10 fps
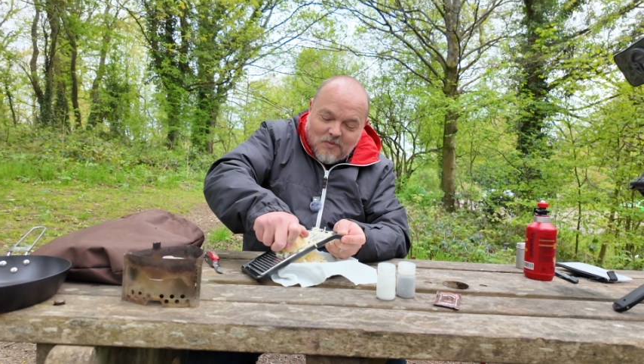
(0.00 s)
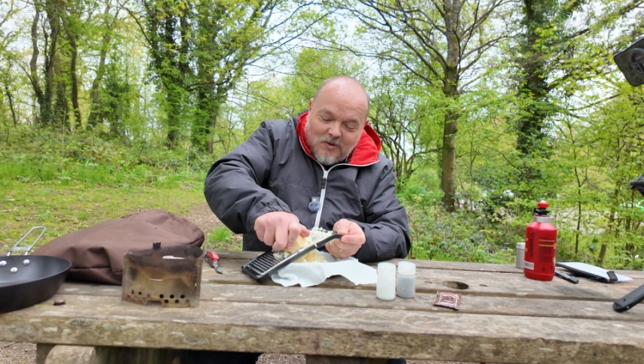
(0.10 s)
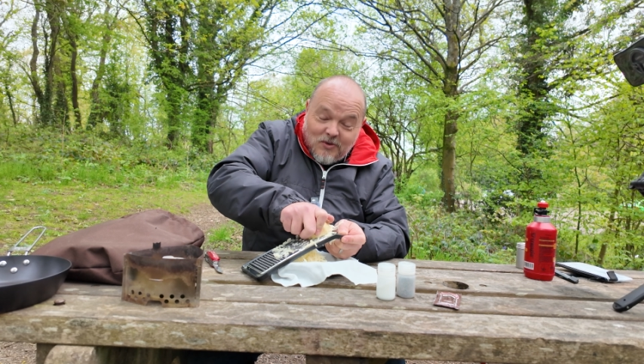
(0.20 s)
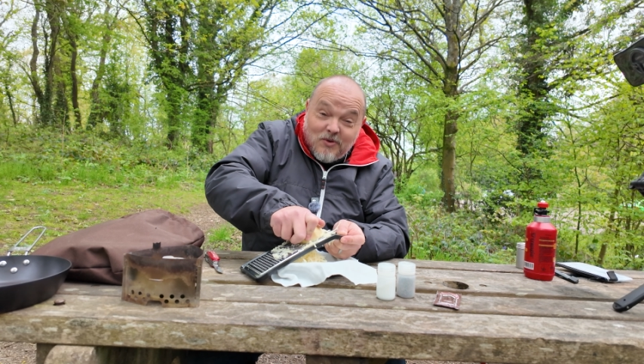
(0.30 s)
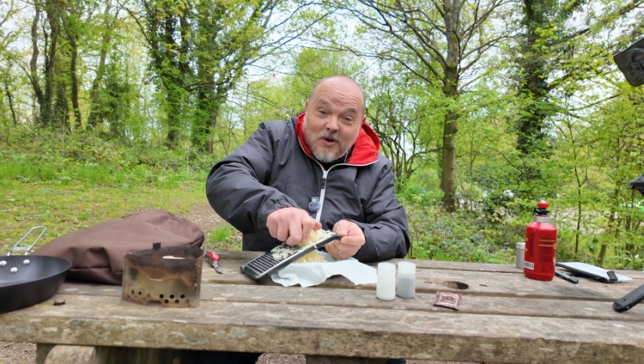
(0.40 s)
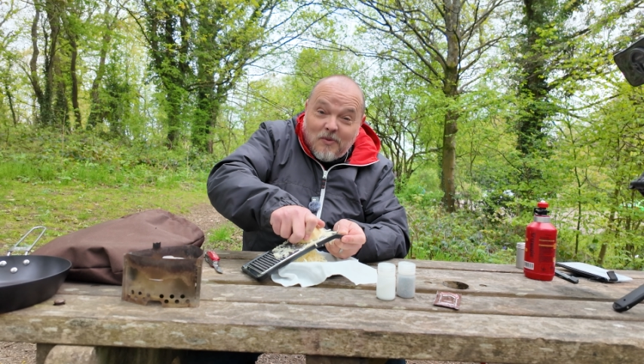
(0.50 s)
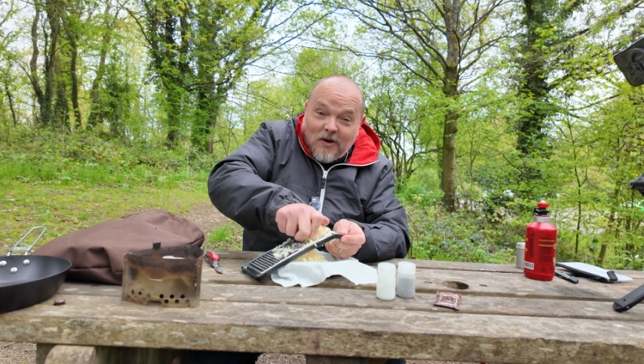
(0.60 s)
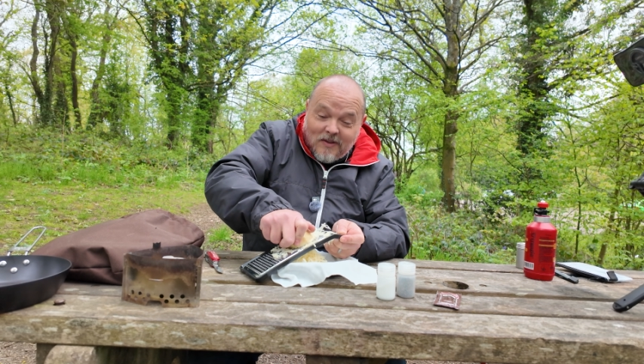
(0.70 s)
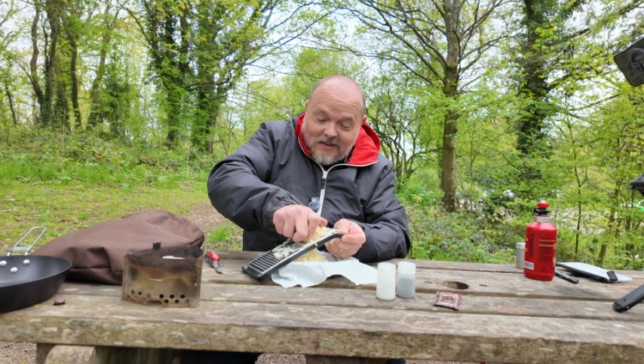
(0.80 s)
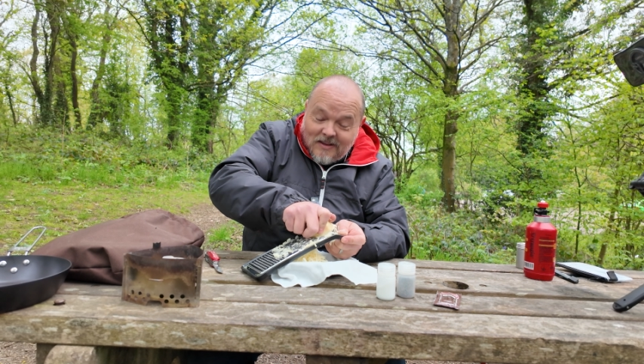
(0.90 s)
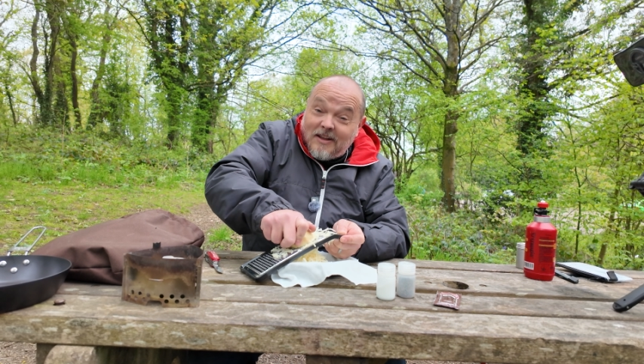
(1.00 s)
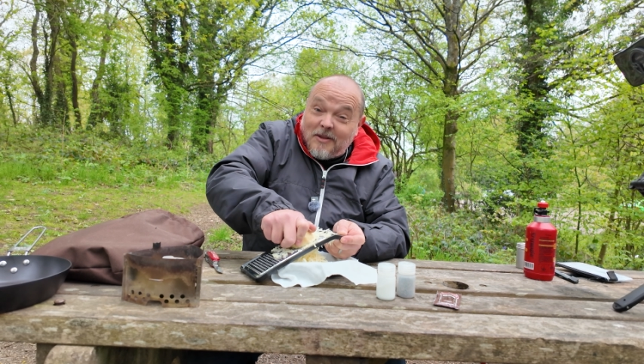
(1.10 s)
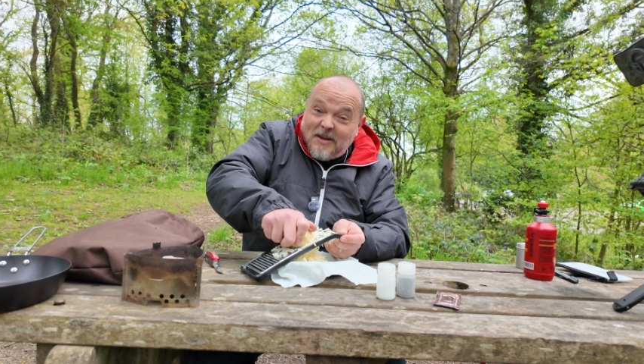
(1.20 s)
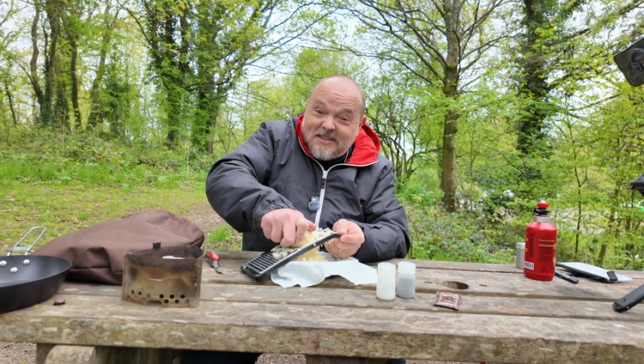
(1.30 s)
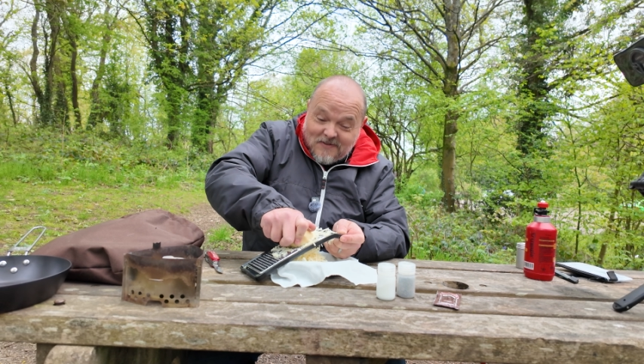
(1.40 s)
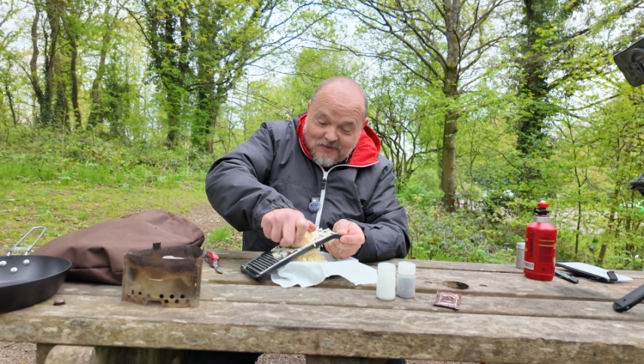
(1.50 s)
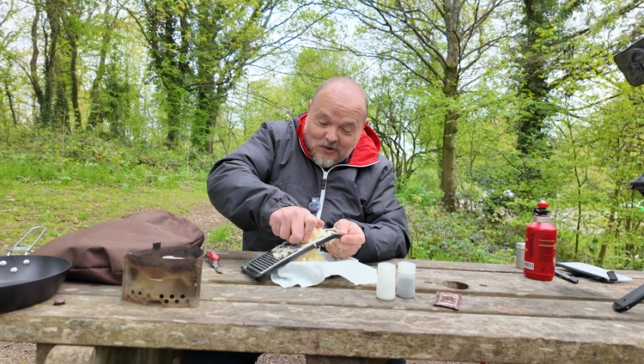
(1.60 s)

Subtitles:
We do not want little bits of